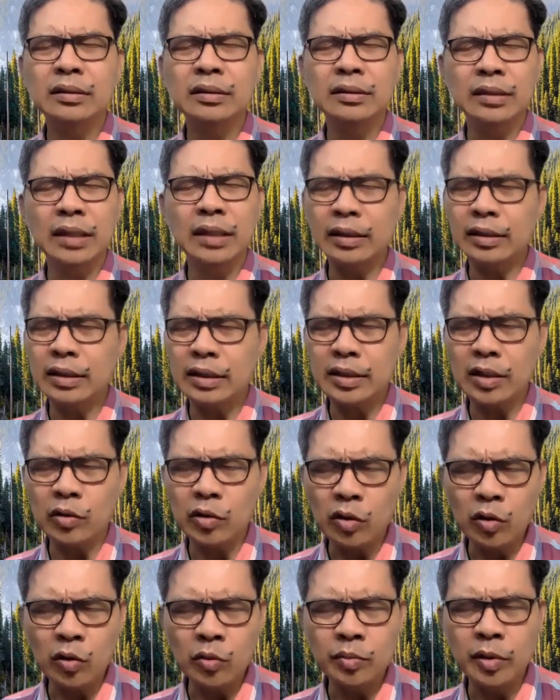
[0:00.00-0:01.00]
That is
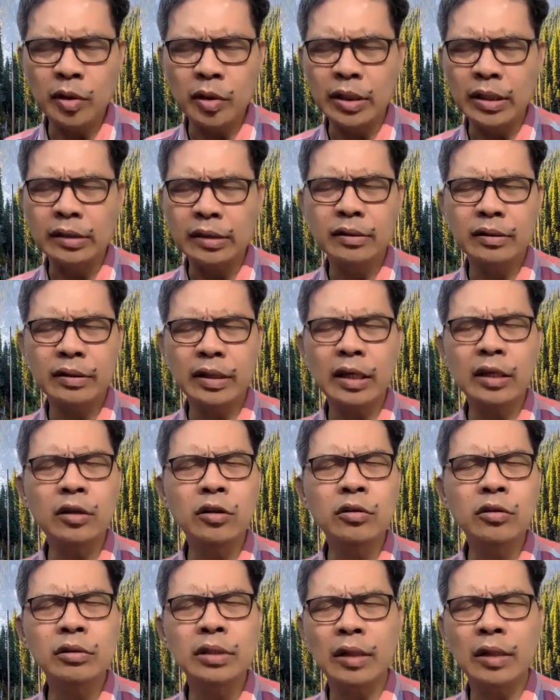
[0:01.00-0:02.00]
our hope, Lord.
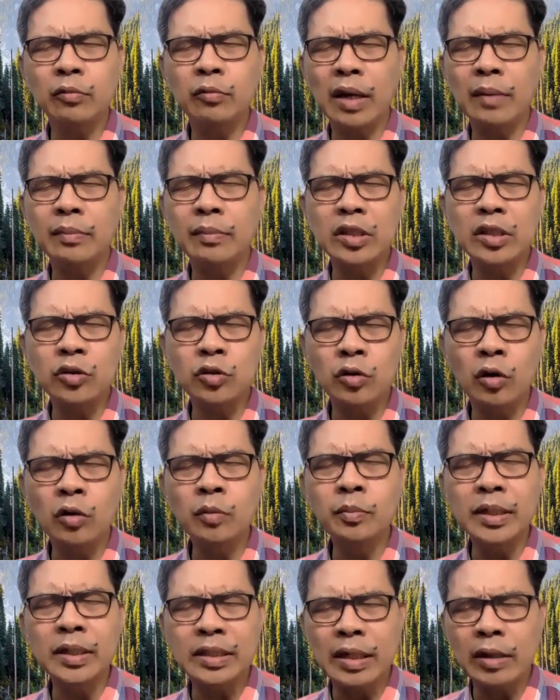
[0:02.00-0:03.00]
Thank you that we have this
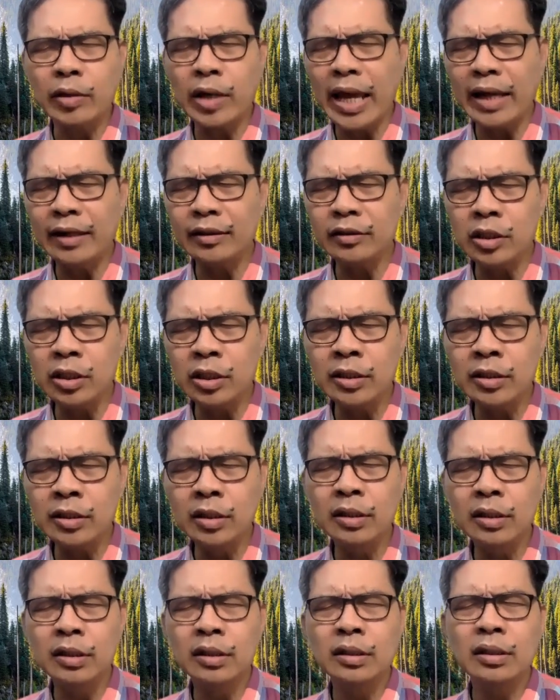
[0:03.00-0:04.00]
hope as our anchor
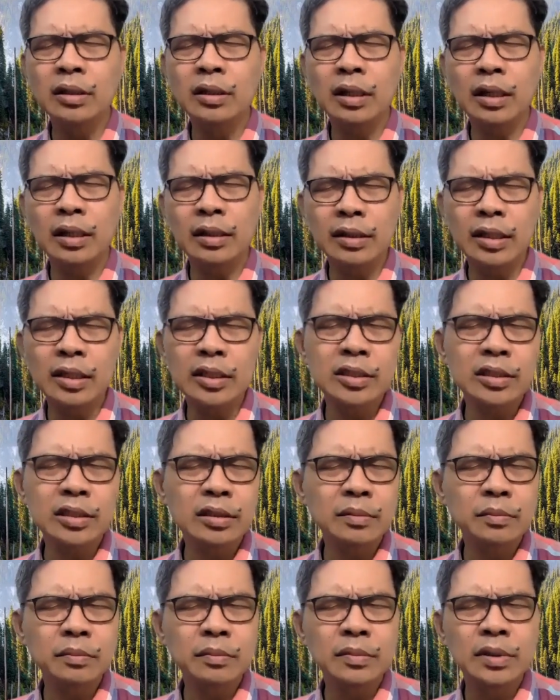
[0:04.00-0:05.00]
in
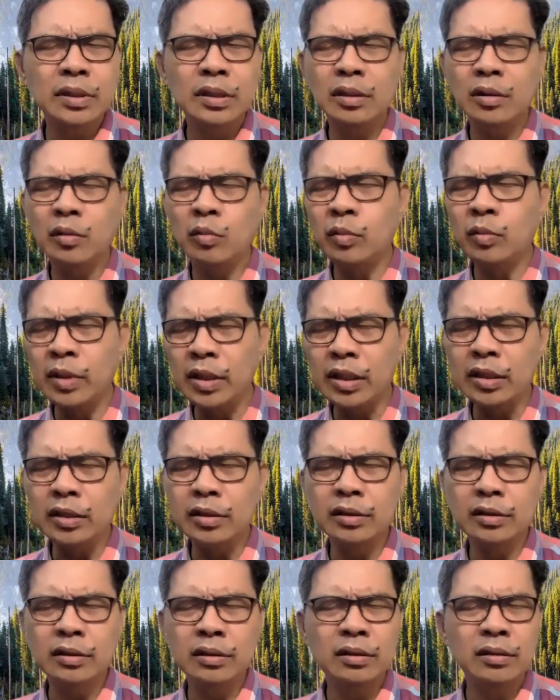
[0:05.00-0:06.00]
this
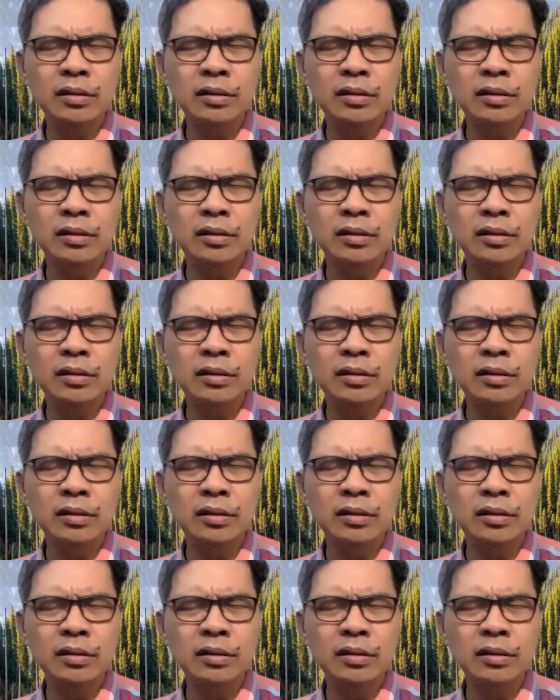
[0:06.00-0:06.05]
world,